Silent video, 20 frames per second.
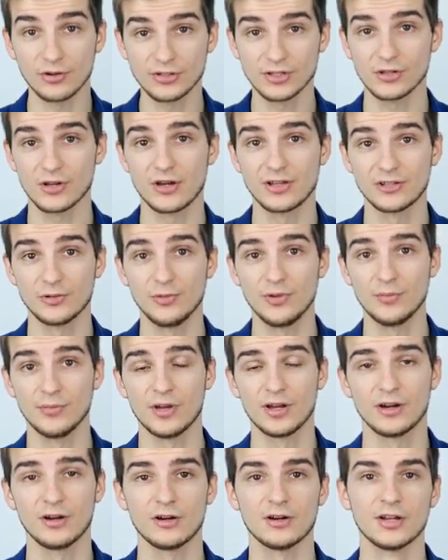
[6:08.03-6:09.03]
also going to be
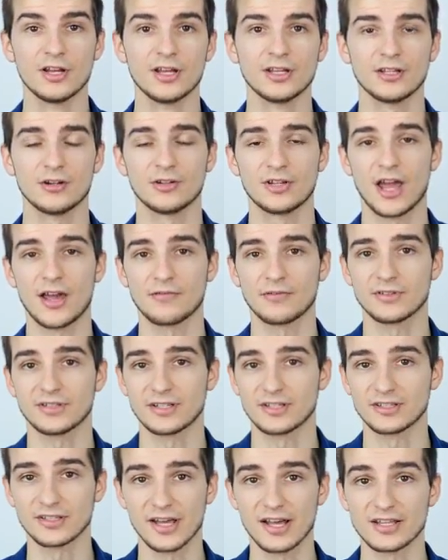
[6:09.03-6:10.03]
bigger than on the iPhone
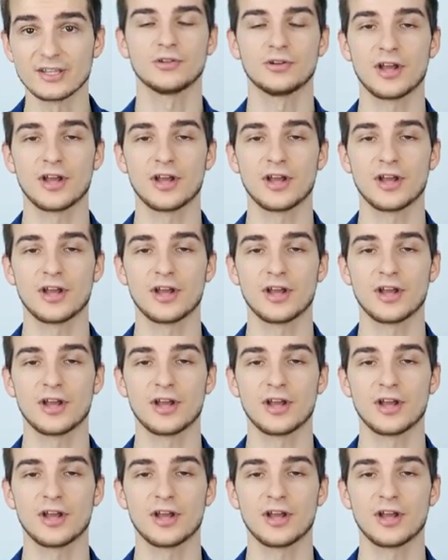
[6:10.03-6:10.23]
6S.